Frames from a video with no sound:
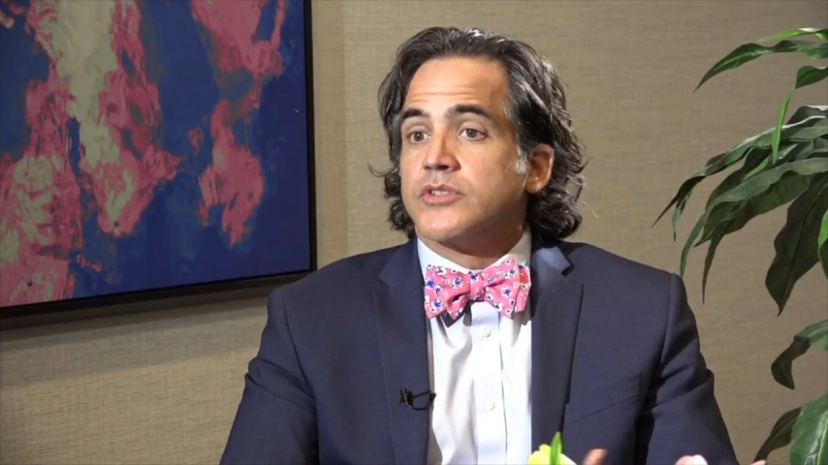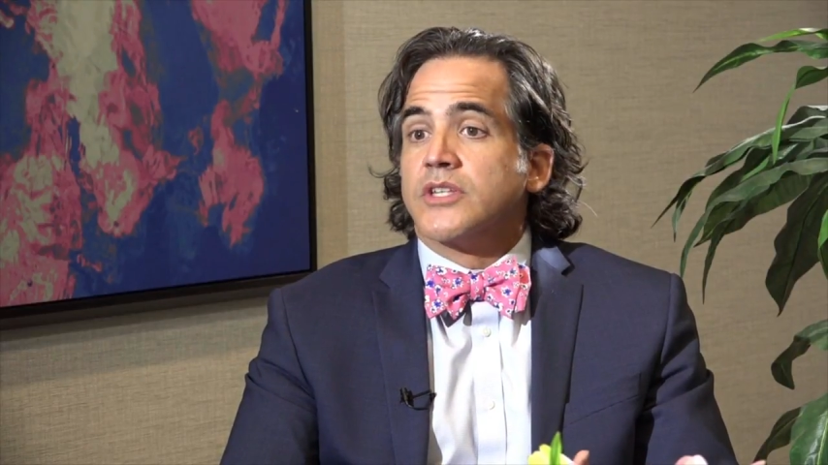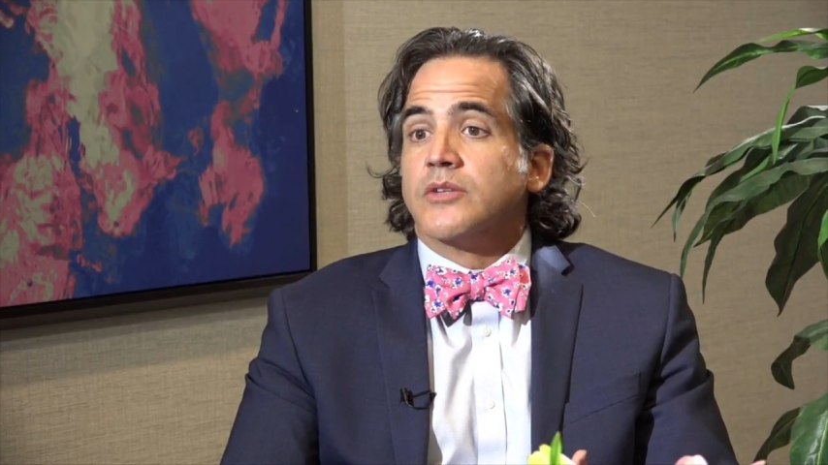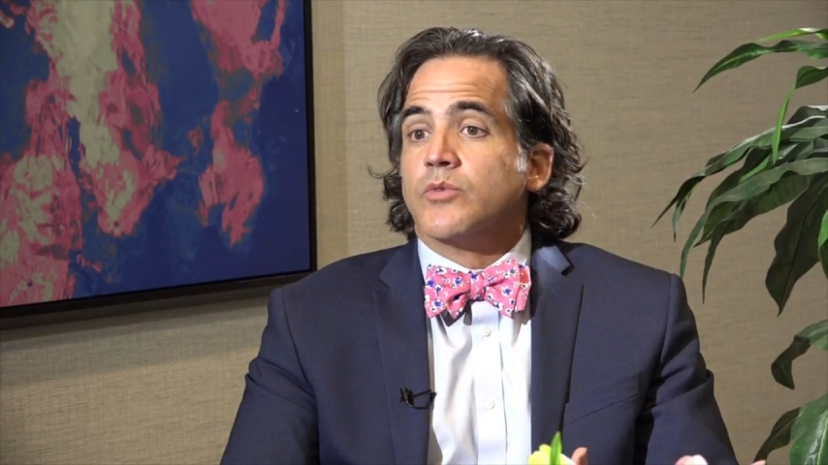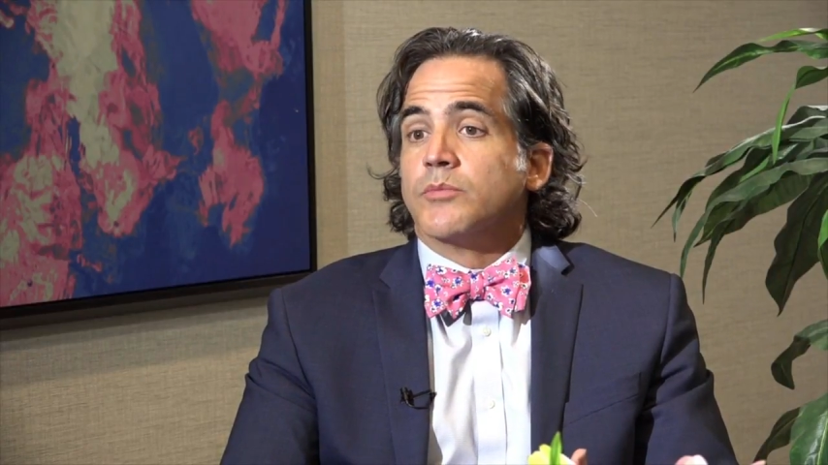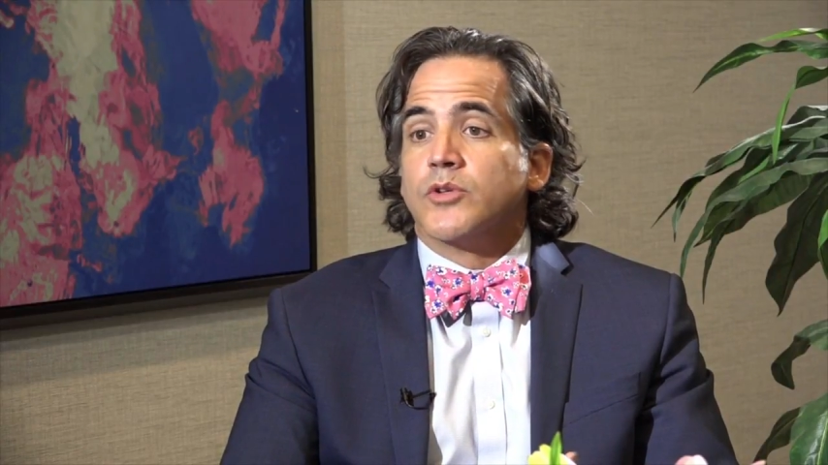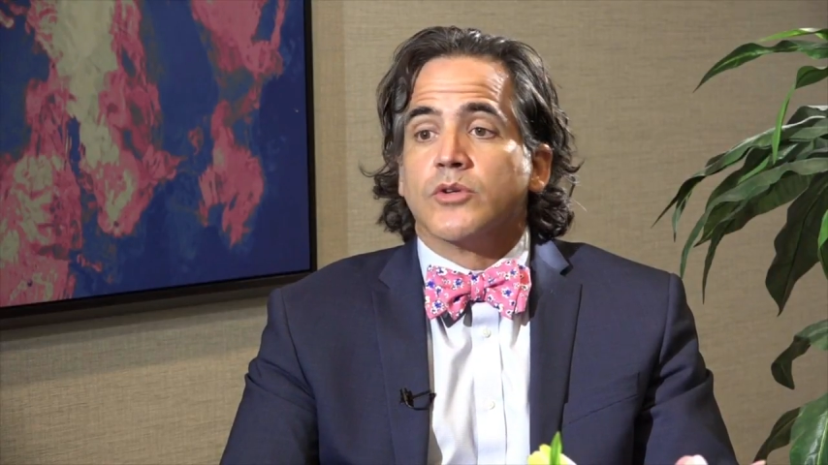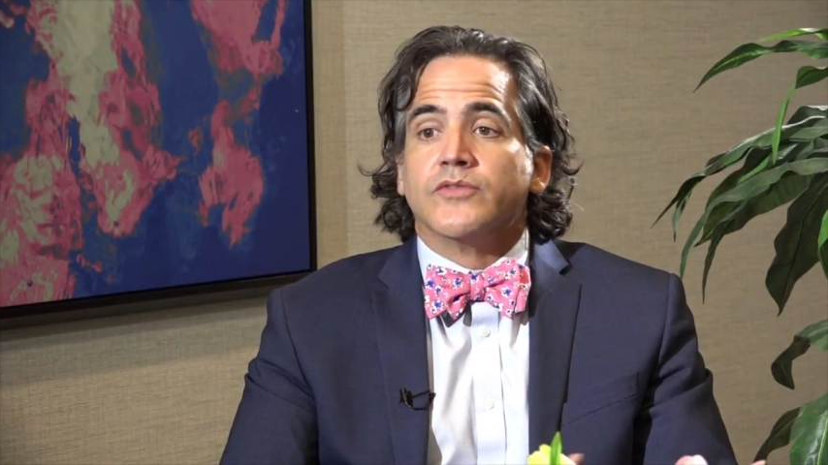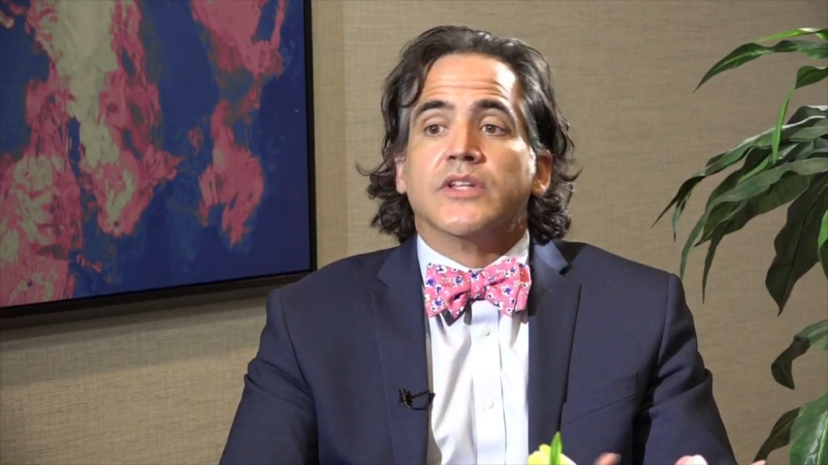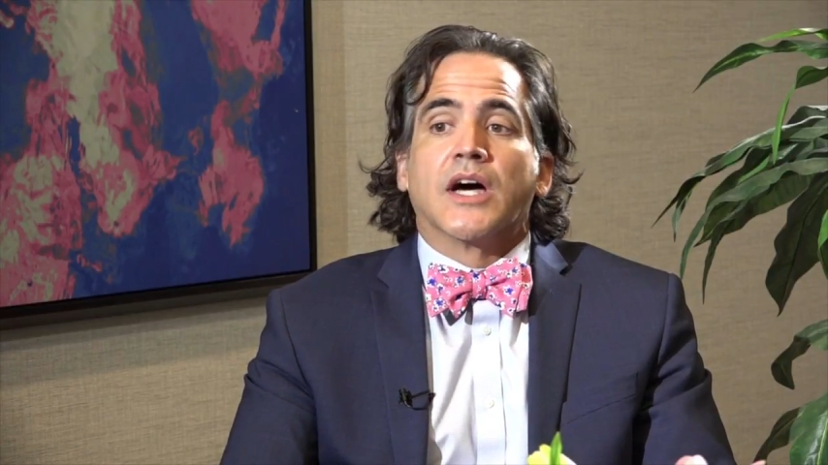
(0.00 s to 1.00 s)
is done in women who
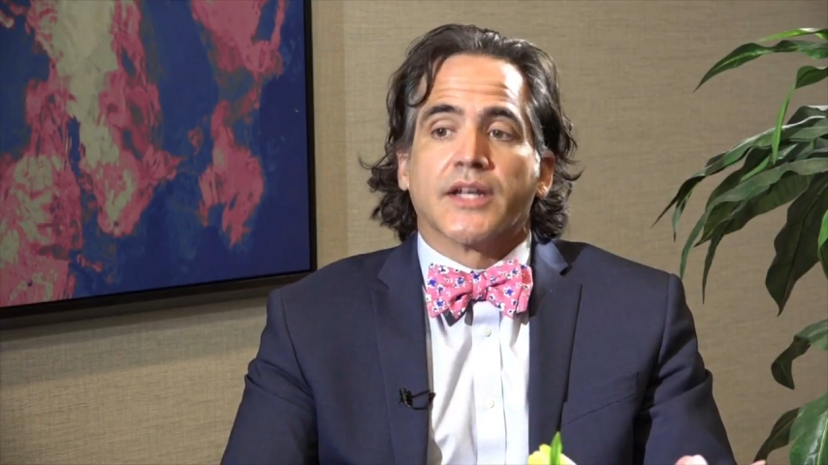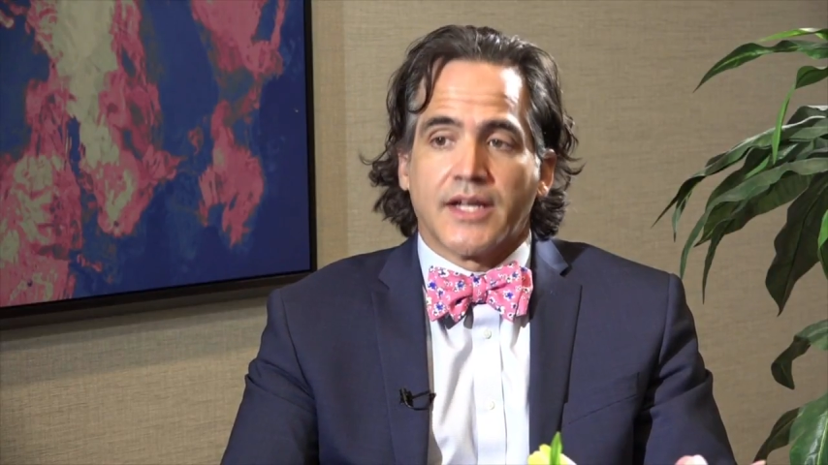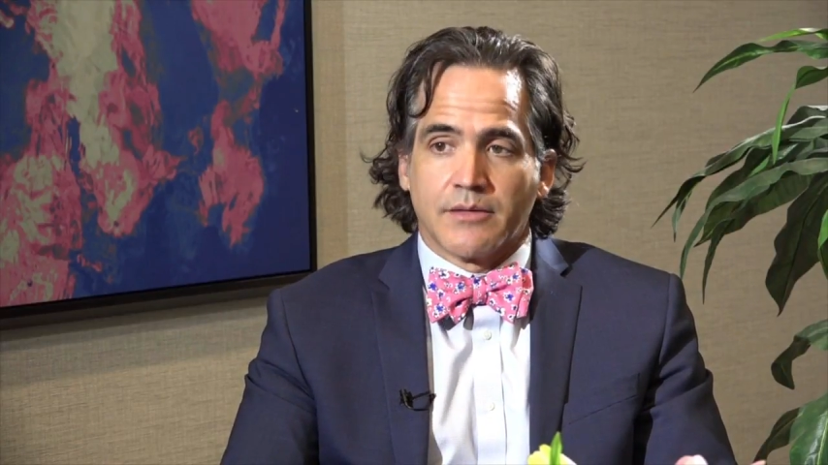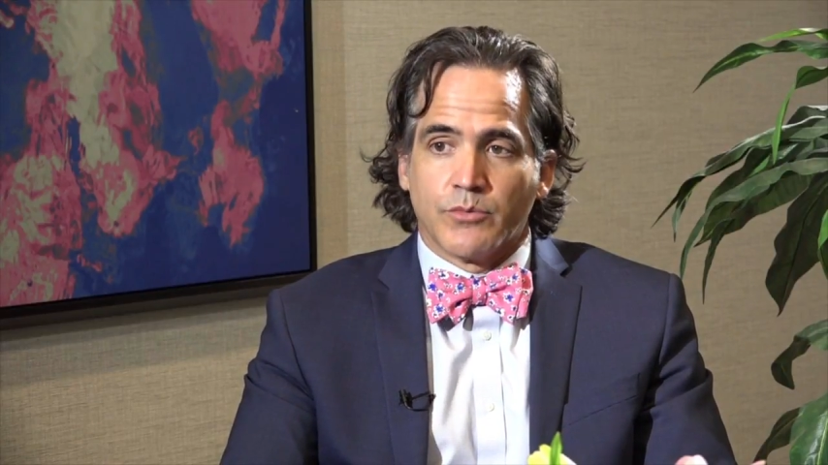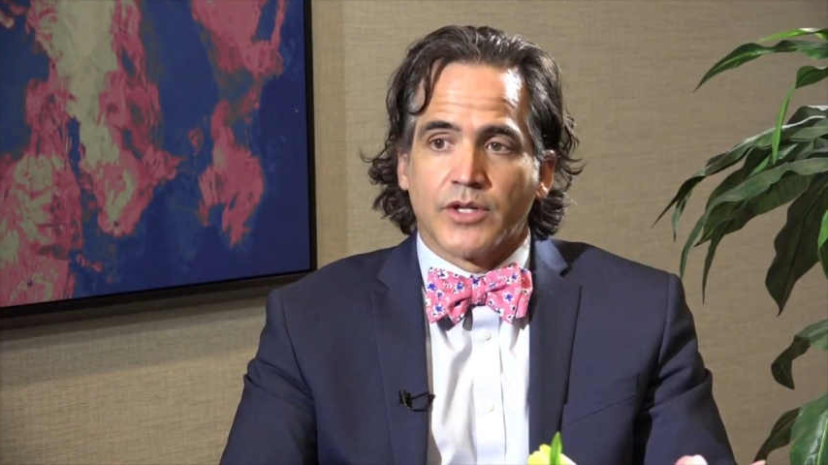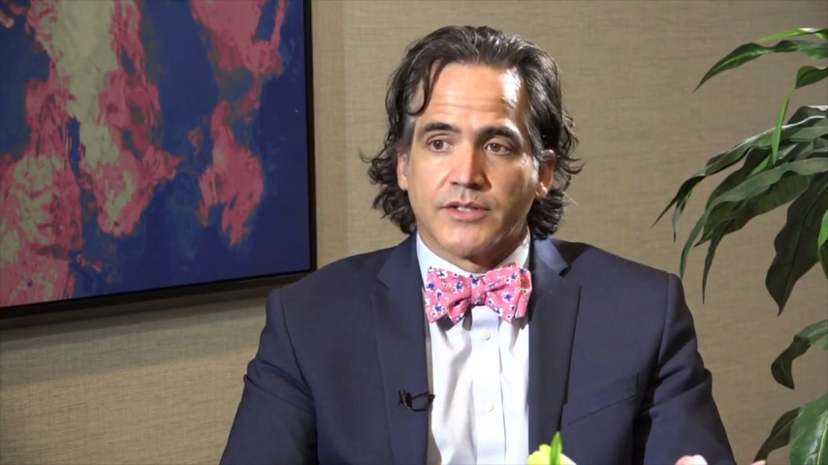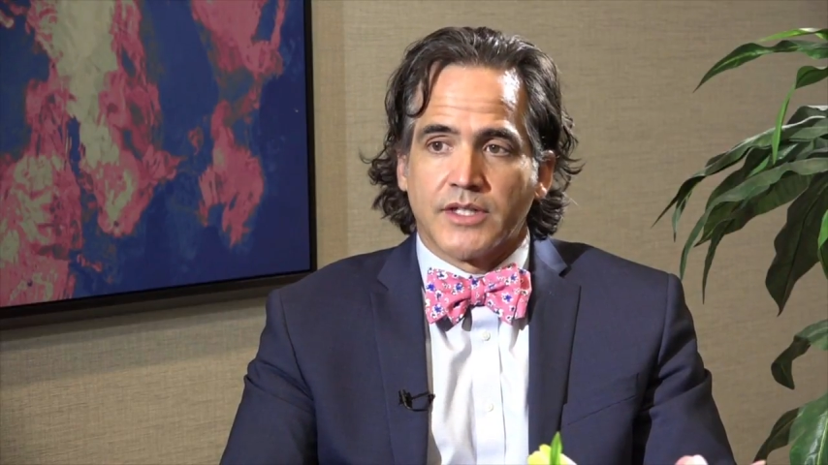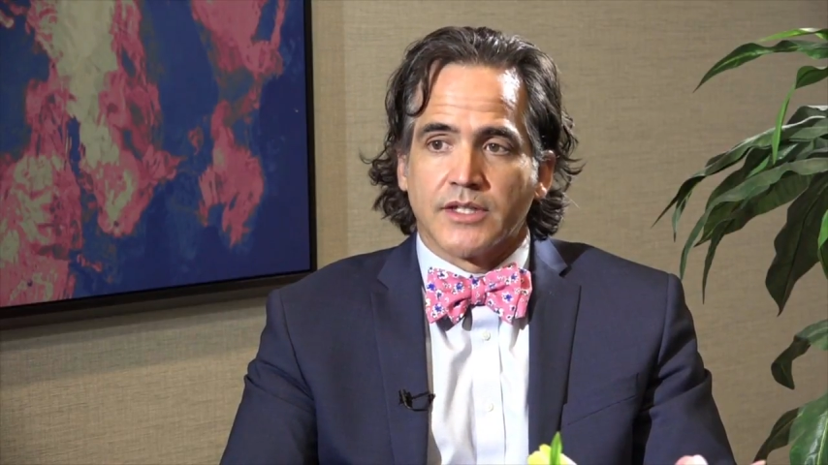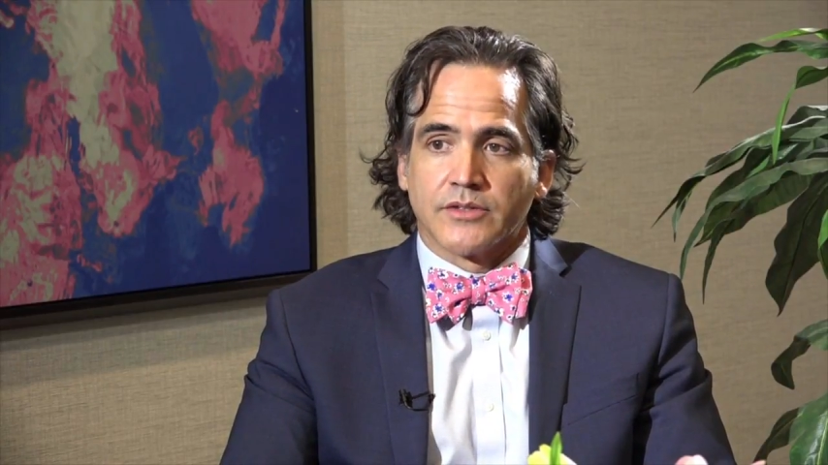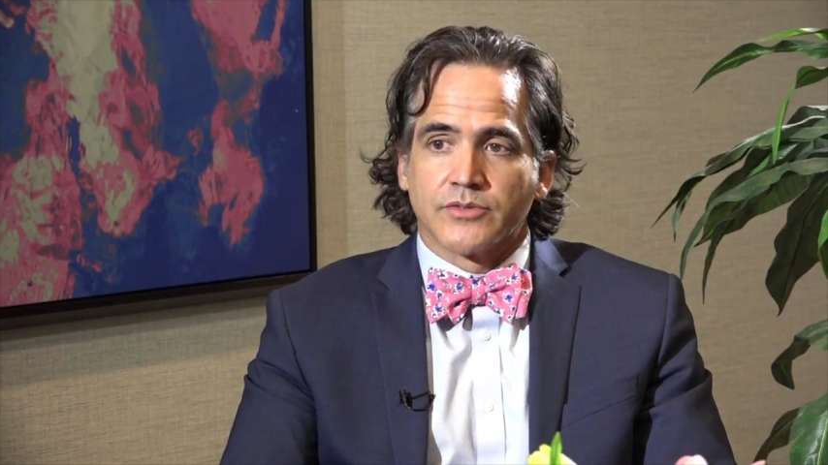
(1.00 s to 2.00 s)
have not had breast
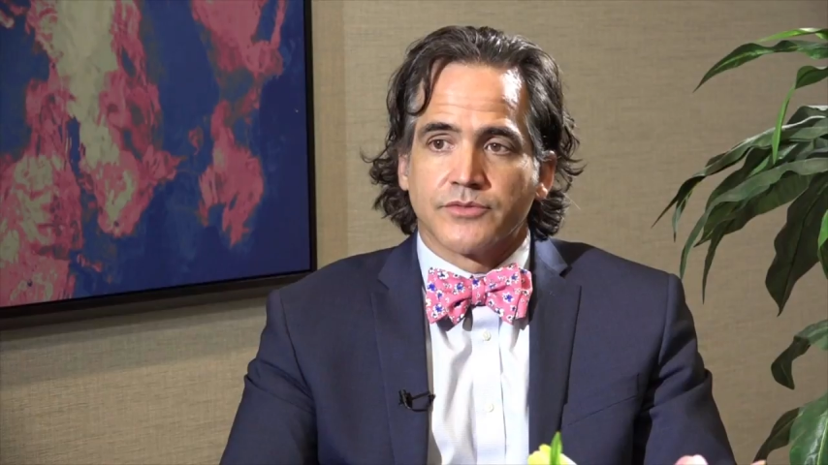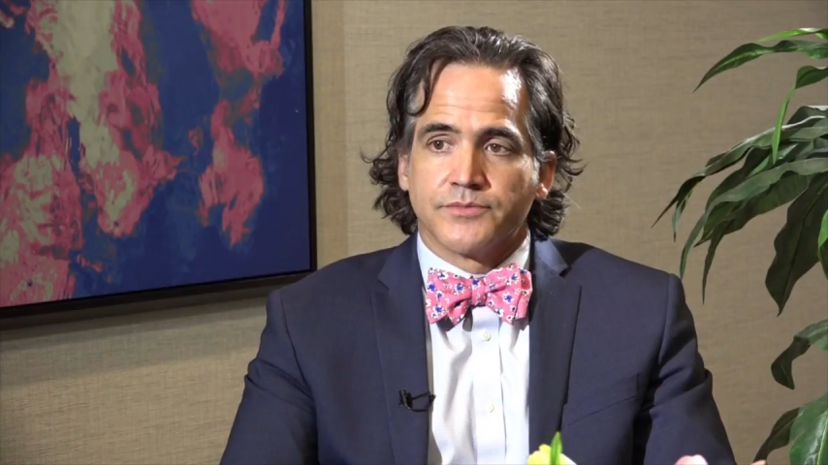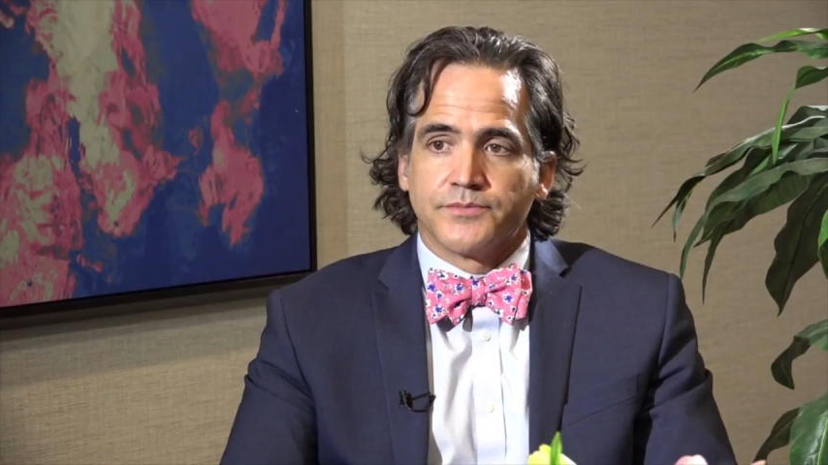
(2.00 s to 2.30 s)
cancer.